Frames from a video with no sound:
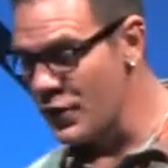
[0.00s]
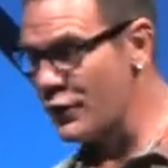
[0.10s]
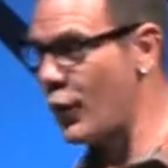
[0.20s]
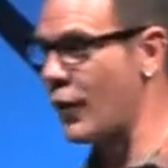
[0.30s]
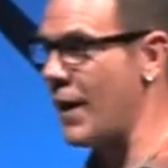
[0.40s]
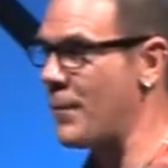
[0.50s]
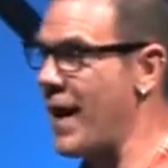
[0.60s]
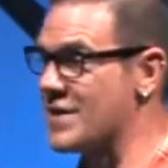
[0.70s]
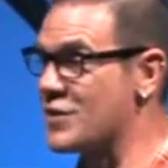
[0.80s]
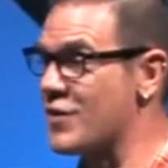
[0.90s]
for a
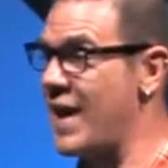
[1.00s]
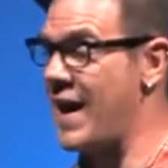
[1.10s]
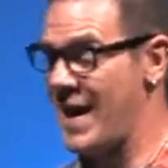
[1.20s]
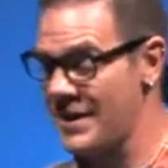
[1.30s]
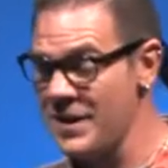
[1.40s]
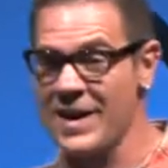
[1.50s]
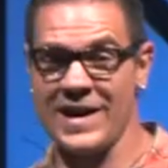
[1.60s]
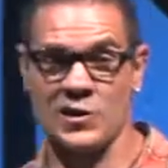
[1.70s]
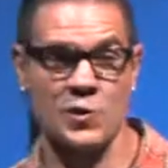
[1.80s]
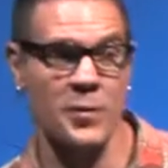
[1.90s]
pastor that had
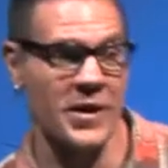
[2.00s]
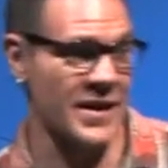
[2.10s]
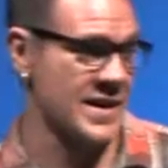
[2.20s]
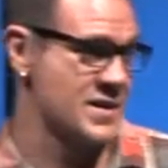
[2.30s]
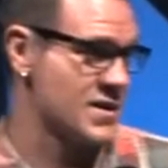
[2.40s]
experience,